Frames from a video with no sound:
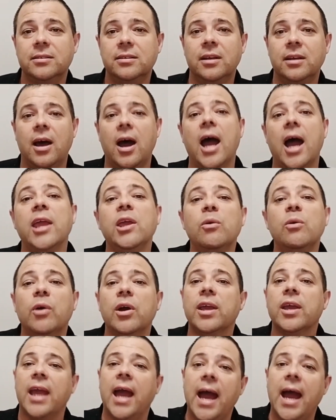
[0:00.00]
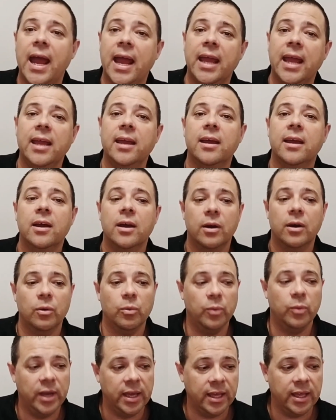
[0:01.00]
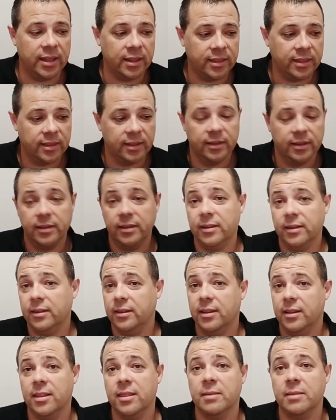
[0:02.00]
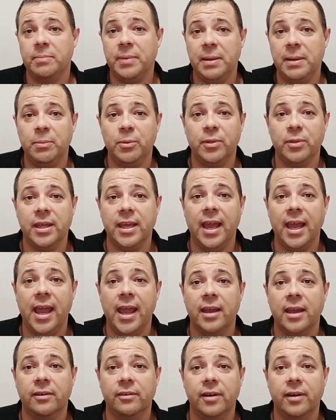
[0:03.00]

Like, are you okay with the people that you're hanging